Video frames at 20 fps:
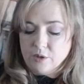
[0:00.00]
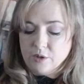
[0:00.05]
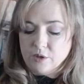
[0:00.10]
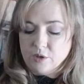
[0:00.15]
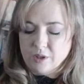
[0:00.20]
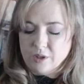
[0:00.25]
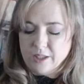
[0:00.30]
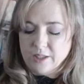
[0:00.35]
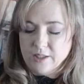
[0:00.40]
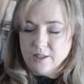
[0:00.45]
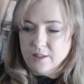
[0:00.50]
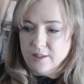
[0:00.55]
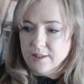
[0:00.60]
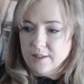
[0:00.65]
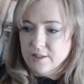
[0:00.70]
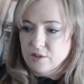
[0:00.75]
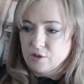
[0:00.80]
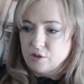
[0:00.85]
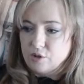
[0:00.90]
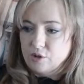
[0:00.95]
trying to
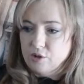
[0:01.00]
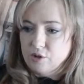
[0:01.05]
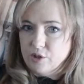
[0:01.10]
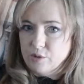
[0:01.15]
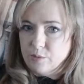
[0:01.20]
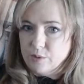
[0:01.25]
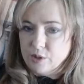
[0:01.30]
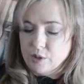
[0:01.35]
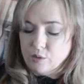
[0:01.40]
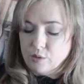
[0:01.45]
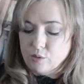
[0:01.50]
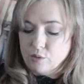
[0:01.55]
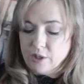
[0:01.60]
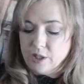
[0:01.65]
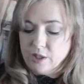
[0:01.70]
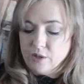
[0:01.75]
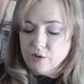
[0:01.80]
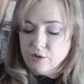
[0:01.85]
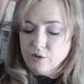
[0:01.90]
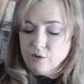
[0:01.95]
listen to who she was
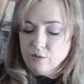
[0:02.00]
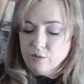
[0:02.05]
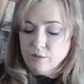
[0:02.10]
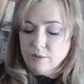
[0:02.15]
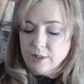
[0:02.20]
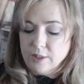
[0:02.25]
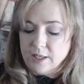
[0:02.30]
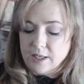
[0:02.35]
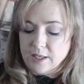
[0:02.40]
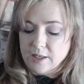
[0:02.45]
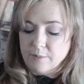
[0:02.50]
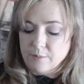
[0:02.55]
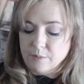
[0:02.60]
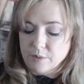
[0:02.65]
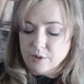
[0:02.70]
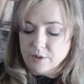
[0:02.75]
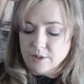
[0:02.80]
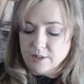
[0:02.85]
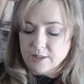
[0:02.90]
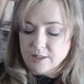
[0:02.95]
talking to because
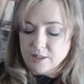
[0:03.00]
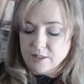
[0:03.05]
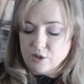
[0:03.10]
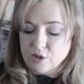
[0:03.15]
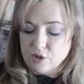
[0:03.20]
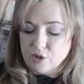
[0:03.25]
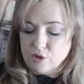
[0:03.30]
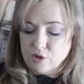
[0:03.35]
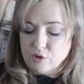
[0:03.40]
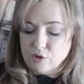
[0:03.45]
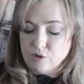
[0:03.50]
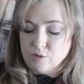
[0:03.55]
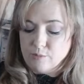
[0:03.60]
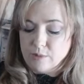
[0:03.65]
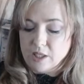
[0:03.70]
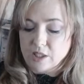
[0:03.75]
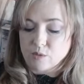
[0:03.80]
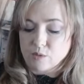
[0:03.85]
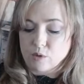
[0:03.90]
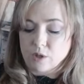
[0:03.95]
um, it says she knew too
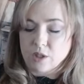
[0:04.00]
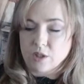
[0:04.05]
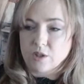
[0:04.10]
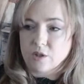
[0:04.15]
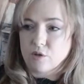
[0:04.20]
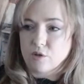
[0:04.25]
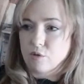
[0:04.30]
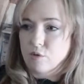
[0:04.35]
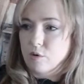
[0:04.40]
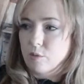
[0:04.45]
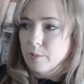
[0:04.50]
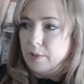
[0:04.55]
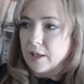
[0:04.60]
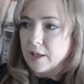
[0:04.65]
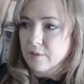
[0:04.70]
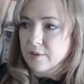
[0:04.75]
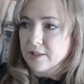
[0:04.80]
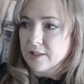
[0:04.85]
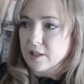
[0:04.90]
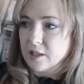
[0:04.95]
much wanted to talk
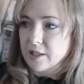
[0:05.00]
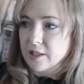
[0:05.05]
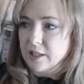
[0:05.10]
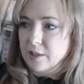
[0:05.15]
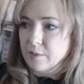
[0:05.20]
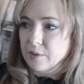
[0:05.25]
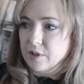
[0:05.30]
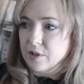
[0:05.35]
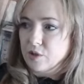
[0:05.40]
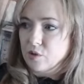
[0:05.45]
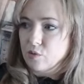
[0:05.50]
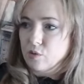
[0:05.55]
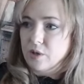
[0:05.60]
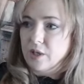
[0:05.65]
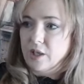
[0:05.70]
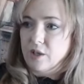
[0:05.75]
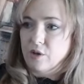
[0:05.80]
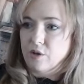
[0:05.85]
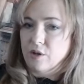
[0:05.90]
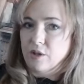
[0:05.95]
but it was like they were
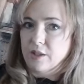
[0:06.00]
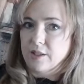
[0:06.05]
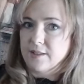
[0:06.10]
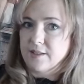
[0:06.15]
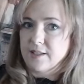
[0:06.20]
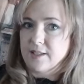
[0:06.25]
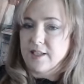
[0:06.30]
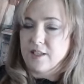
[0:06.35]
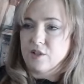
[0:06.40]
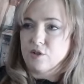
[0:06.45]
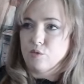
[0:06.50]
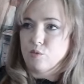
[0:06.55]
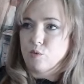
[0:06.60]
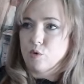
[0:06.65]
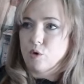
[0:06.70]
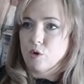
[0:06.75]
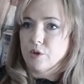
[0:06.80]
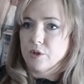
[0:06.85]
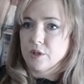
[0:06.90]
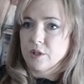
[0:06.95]
stalking her listening to
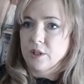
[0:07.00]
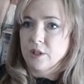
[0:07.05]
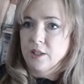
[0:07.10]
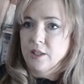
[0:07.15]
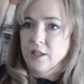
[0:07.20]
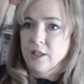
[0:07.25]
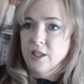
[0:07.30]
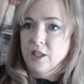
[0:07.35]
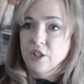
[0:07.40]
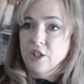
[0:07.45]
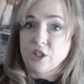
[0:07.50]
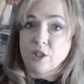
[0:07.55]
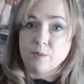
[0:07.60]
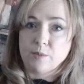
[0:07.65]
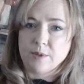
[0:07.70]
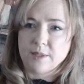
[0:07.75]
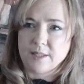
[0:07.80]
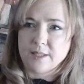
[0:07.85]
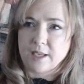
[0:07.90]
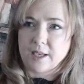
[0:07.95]
what she
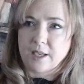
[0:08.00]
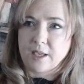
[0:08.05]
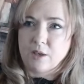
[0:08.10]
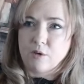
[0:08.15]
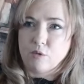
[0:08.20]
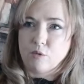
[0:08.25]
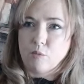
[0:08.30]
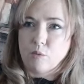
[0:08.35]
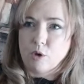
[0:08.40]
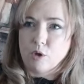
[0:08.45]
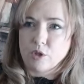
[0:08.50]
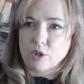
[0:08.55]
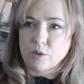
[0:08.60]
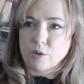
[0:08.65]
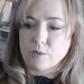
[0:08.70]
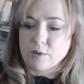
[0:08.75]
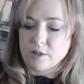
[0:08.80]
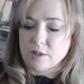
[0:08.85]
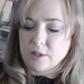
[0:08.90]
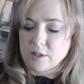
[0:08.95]
was saying or what
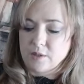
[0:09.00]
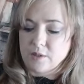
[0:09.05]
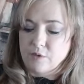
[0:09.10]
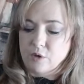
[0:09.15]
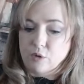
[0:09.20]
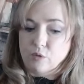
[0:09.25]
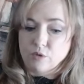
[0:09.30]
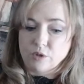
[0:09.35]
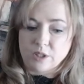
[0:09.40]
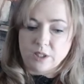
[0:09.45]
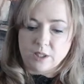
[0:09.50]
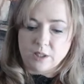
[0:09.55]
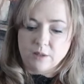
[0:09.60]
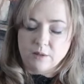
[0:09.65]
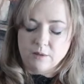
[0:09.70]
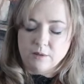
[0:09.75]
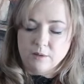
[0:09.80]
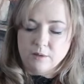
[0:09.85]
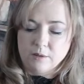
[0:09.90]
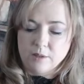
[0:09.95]
she was
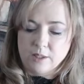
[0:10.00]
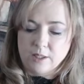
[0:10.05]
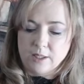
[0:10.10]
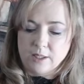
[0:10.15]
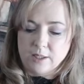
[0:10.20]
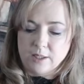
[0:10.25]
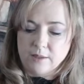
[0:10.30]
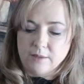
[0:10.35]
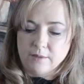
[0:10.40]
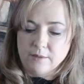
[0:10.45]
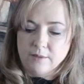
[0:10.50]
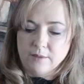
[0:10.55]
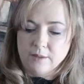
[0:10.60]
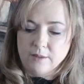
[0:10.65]
divulging here